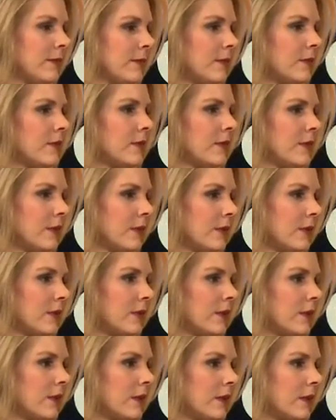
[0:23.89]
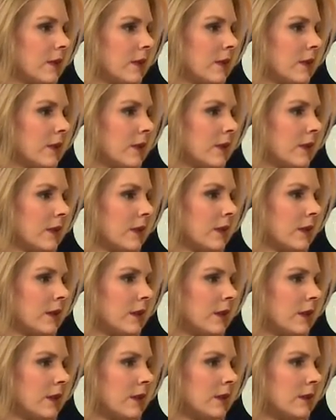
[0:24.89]

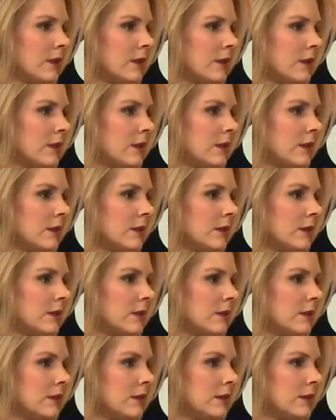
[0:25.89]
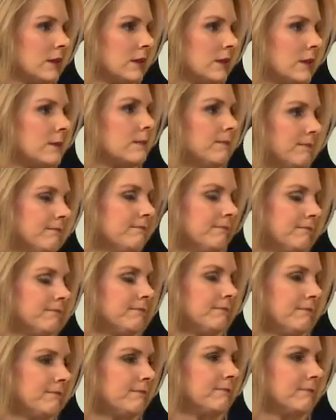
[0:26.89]

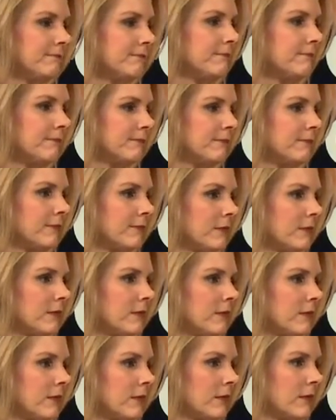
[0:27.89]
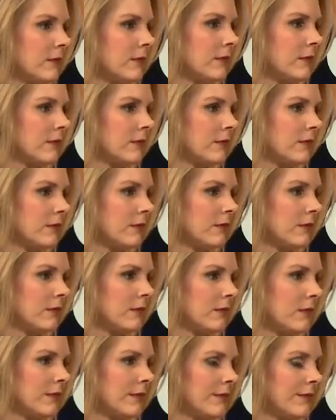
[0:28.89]

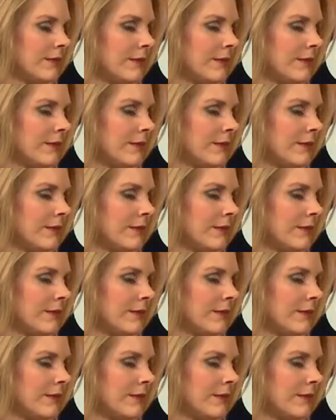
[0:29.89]
[no speech]